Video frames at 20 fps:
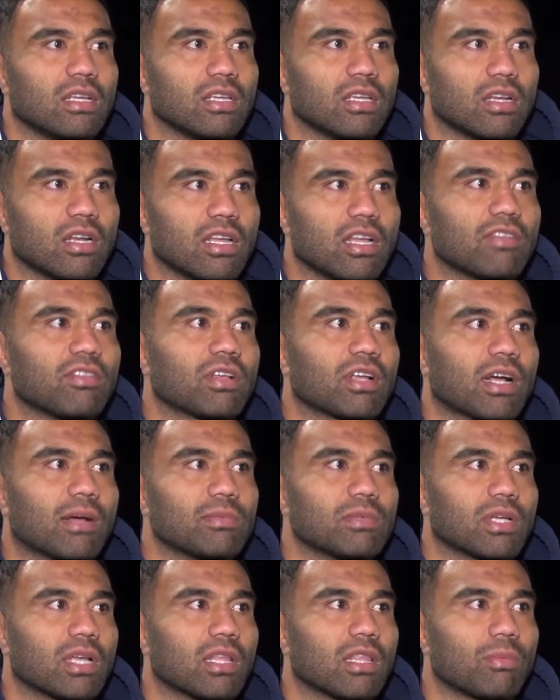you know, you have to
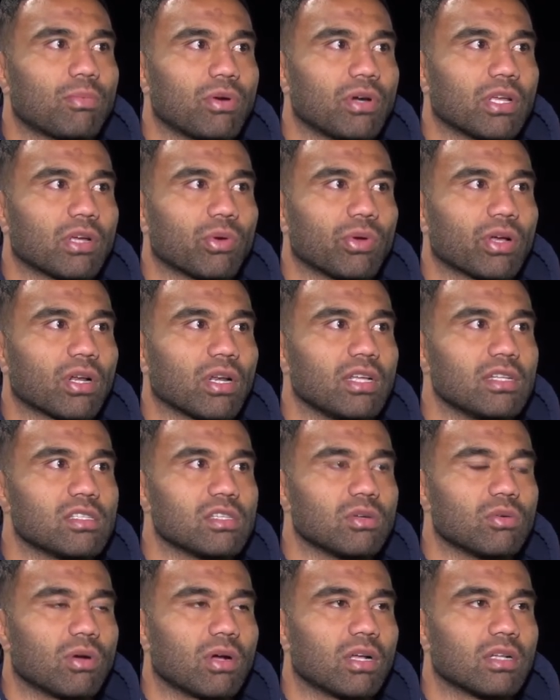come together pretty quickly
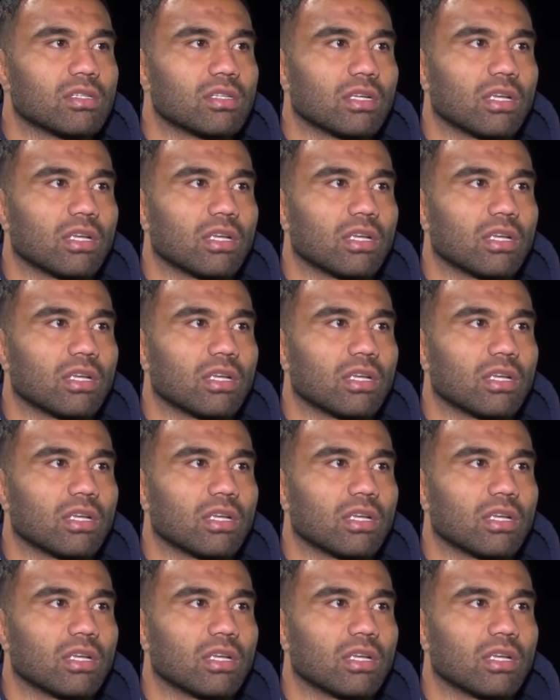to